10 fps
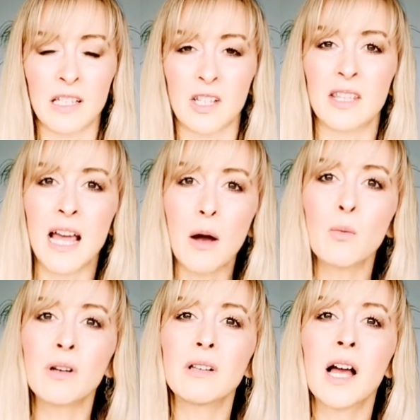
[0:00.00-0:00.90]
So that
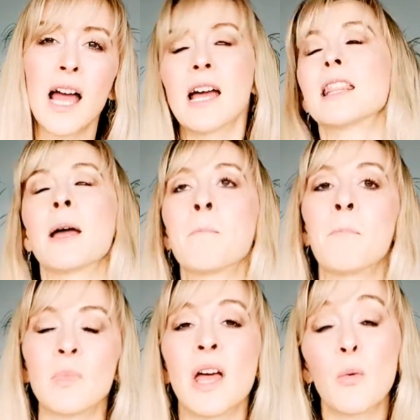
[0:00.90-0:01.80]

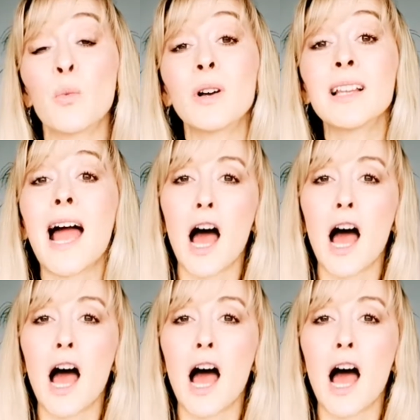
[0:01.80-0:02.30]
will